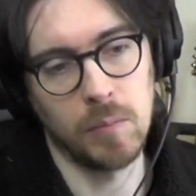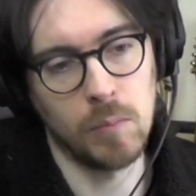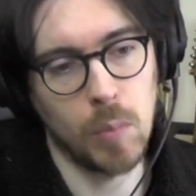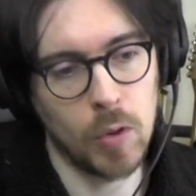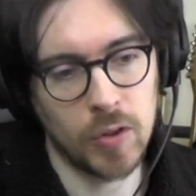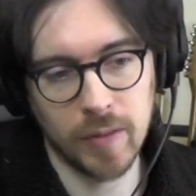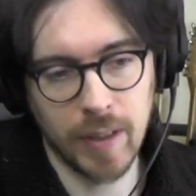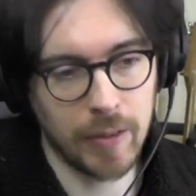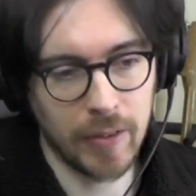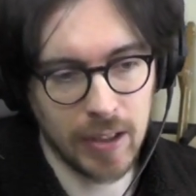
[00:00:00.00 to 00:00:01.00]
most of
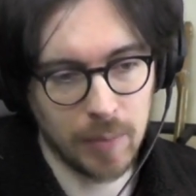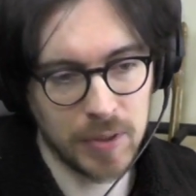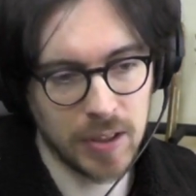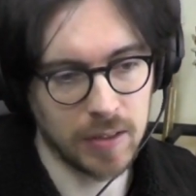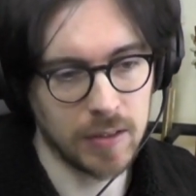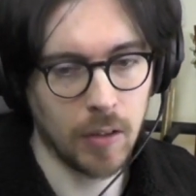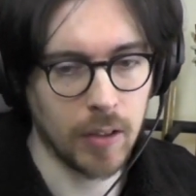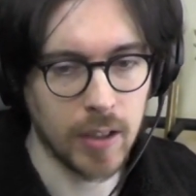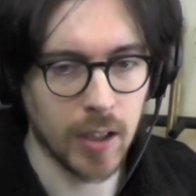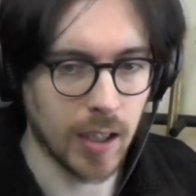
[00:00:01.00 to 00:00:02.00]
everything up till
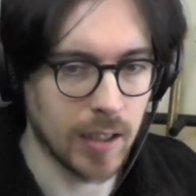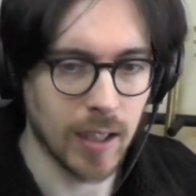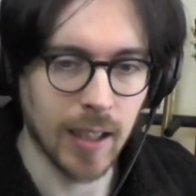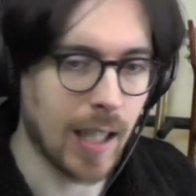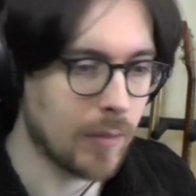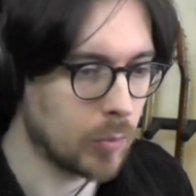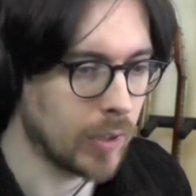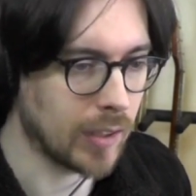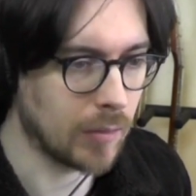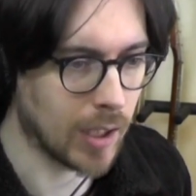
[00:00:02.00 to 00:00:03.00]
now I haven't
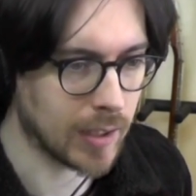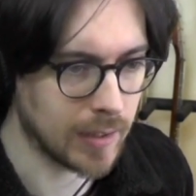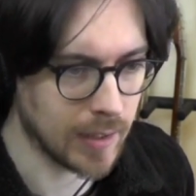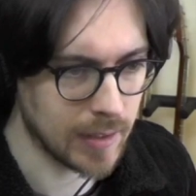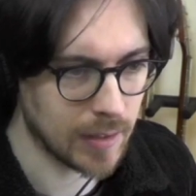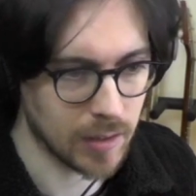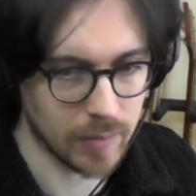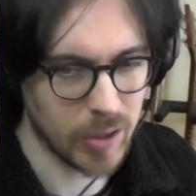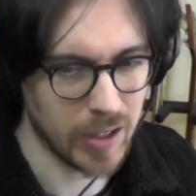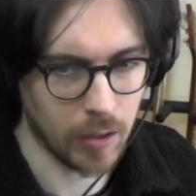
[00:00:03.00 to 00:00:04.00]
really recognised because
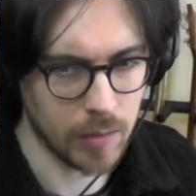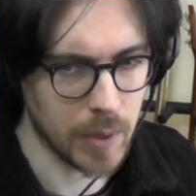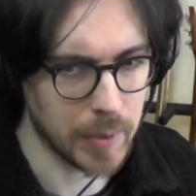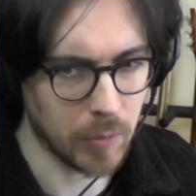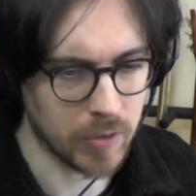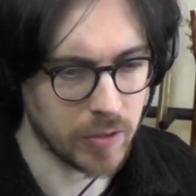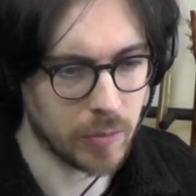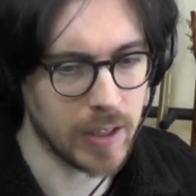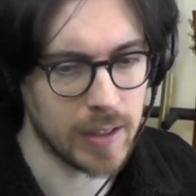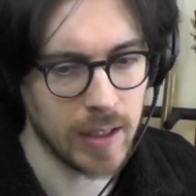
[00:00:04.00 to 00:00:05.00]
I've only heard it maybe once or
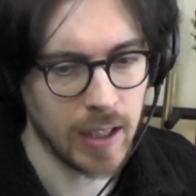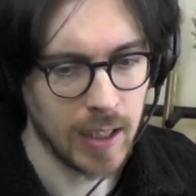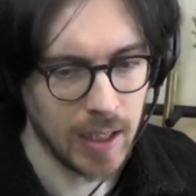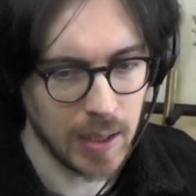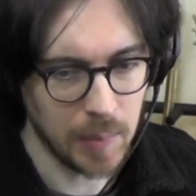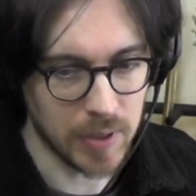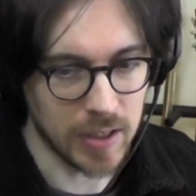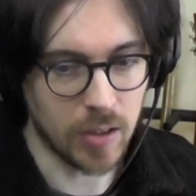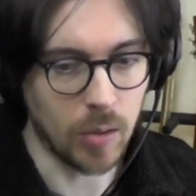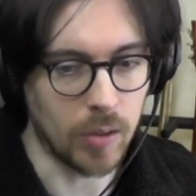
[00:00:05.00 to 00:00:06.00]
twice. But
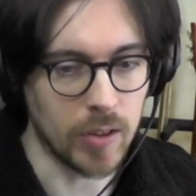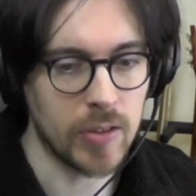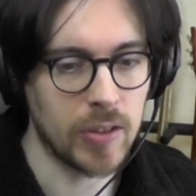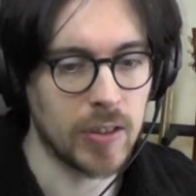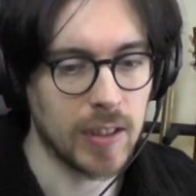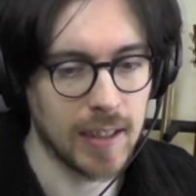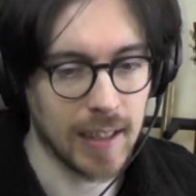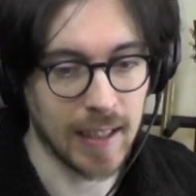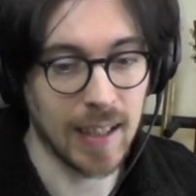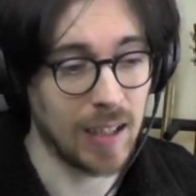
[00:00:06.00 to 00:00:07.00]
the chorus,
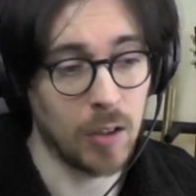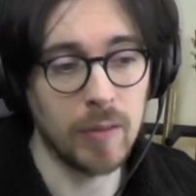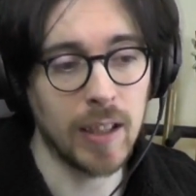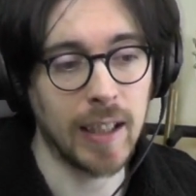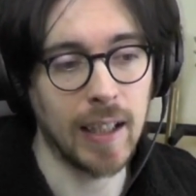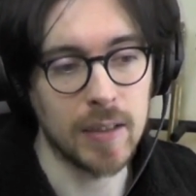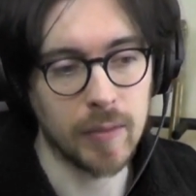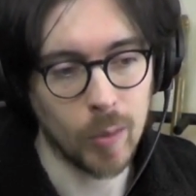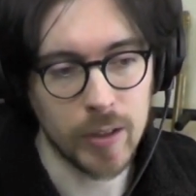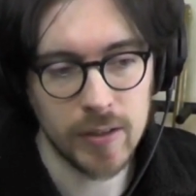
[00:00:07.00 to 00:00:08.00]
and I love that guy's
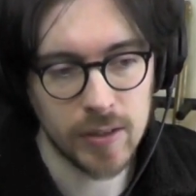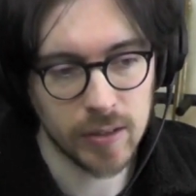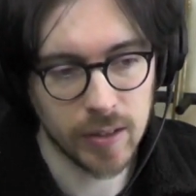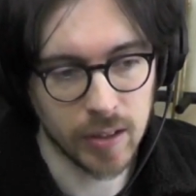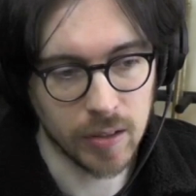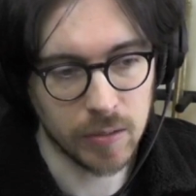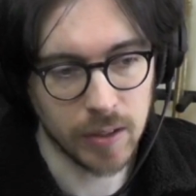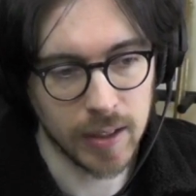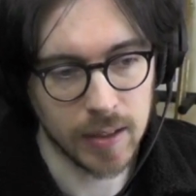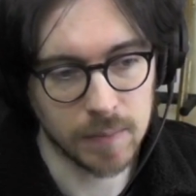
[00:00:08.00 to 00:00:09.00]
voice.
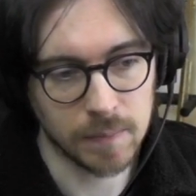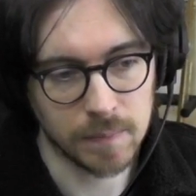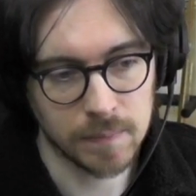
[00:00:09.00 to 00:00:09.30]
Yeah,